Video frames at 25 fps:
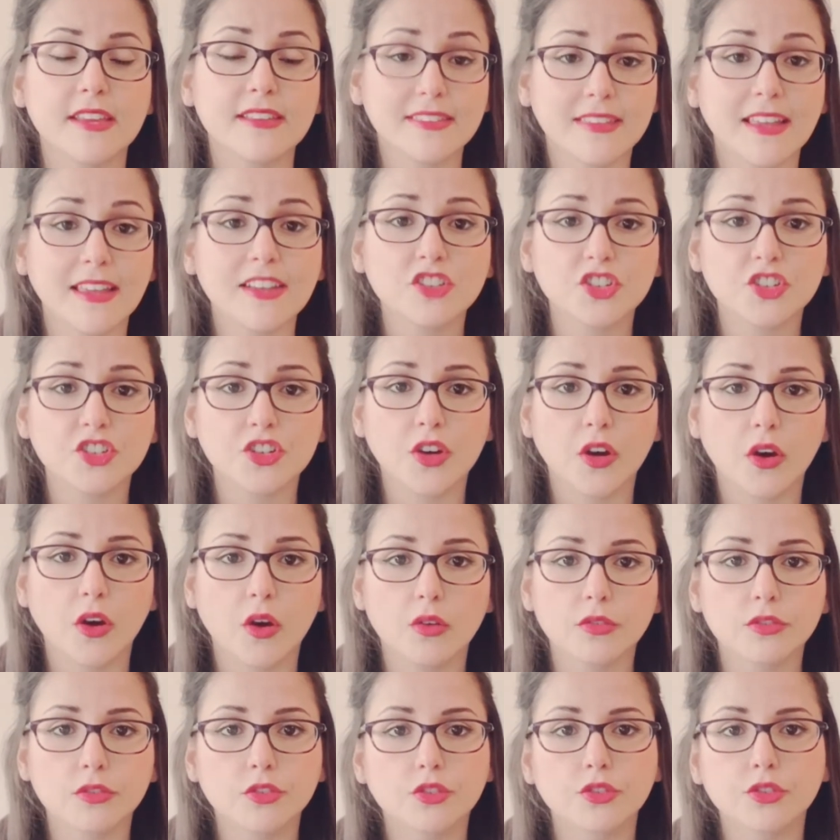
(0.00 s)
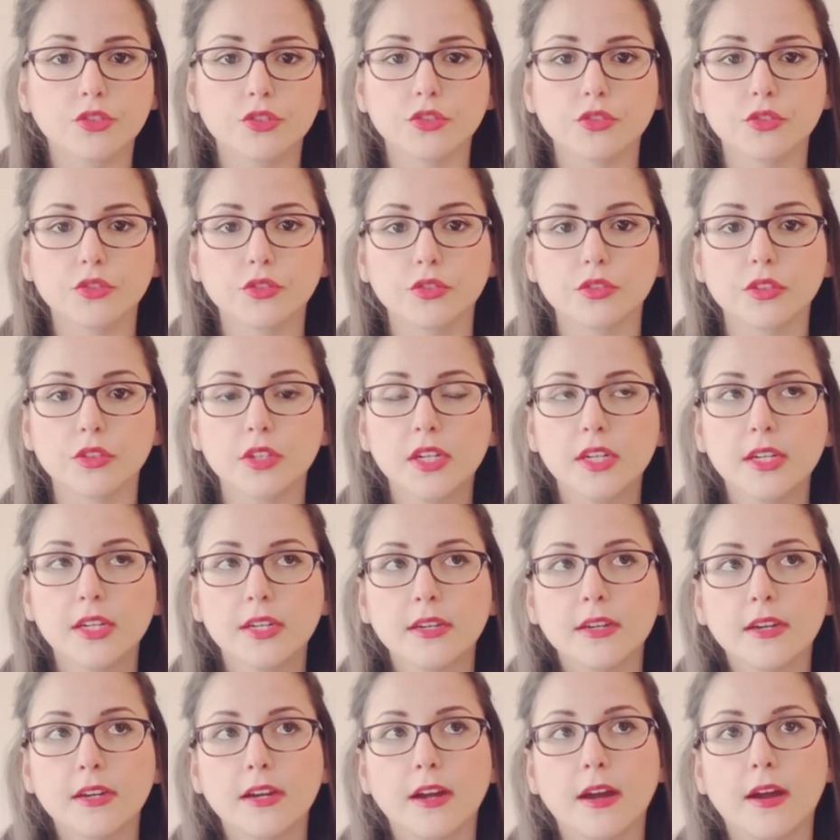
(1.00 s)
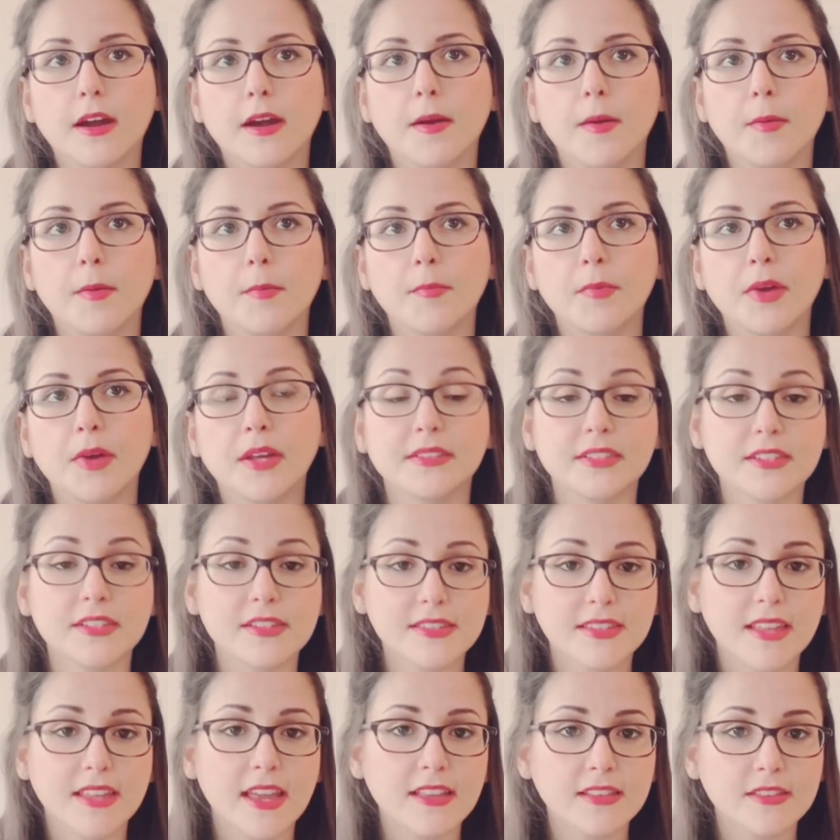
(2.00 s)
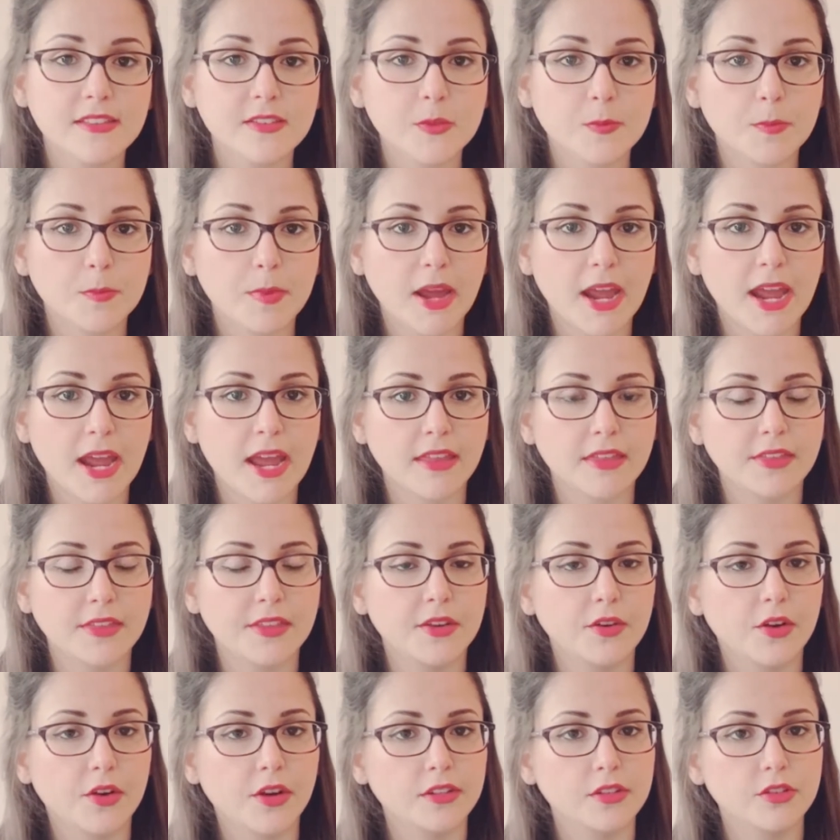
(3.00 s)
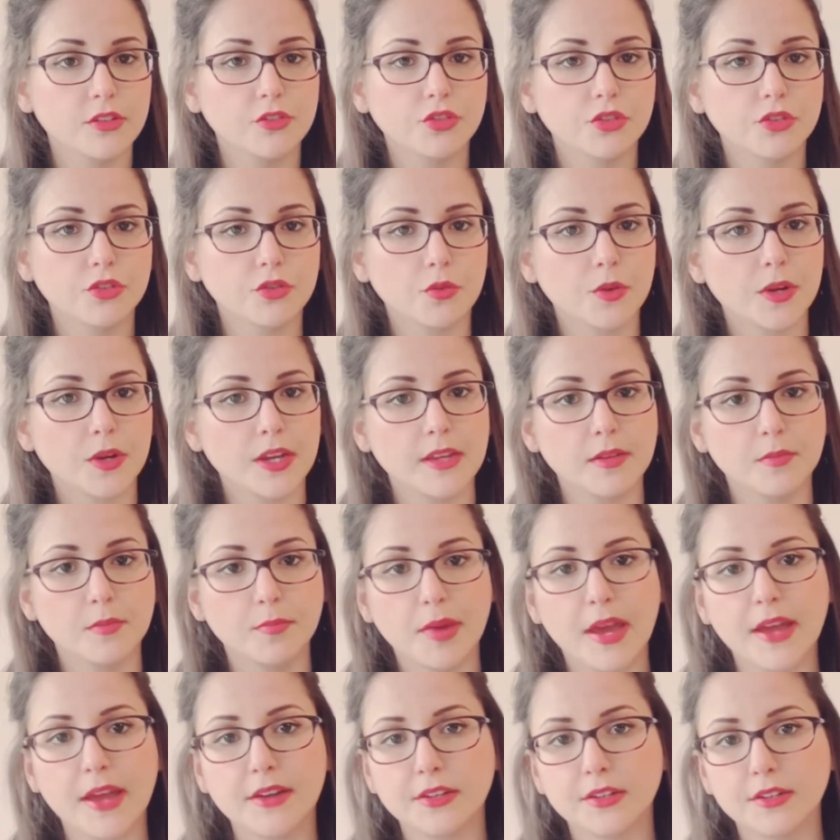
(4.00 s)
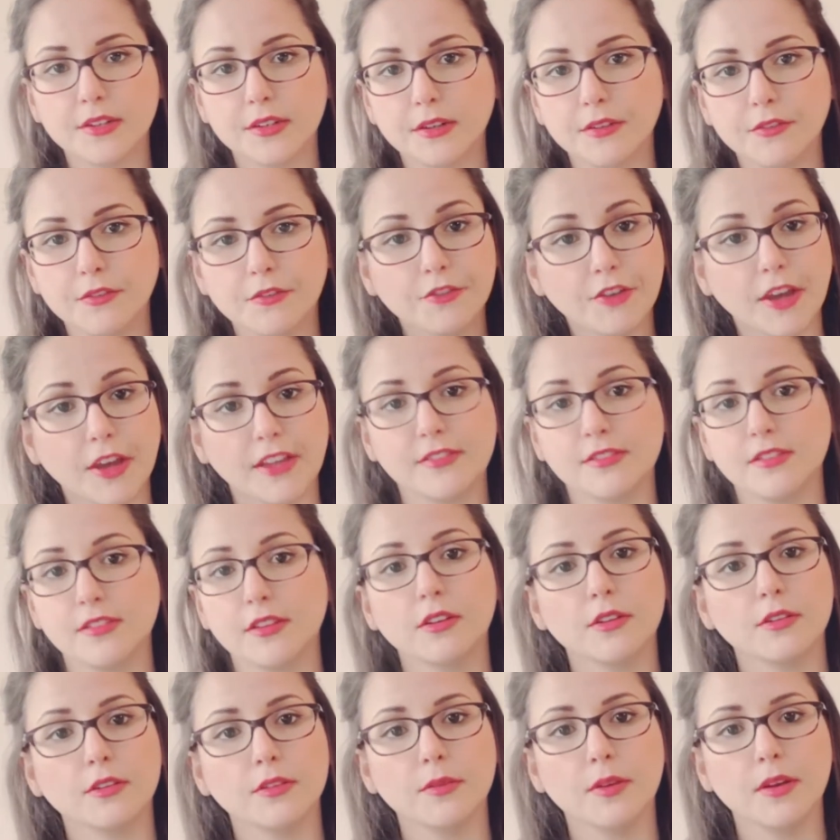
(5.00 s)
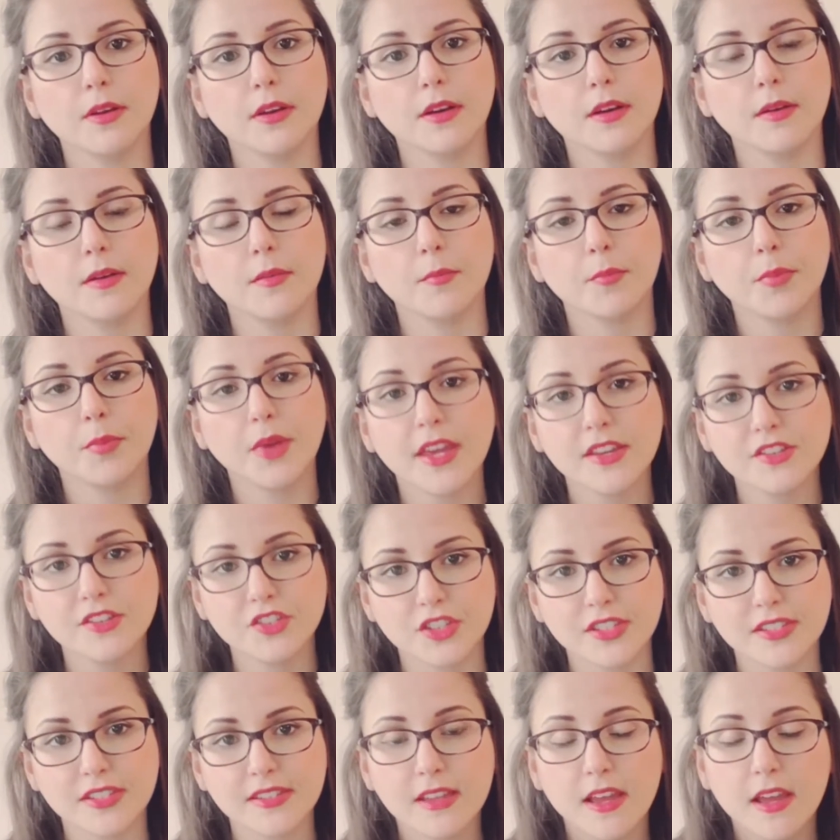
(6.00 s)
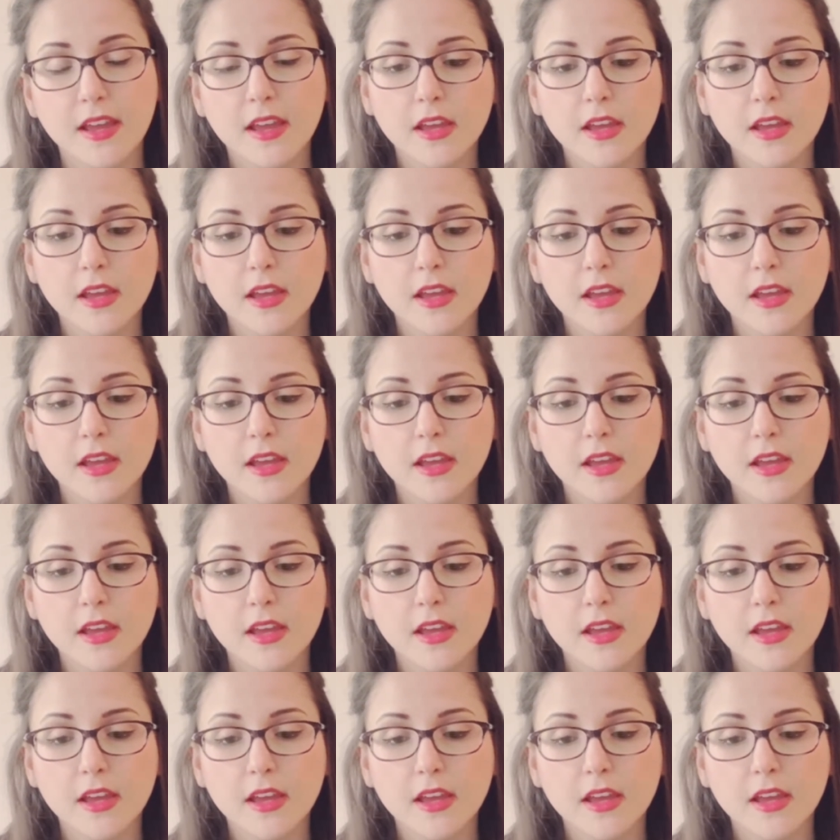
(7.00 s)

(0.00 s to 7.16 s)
essential to um, understand this path in order to create better, faster um, pages.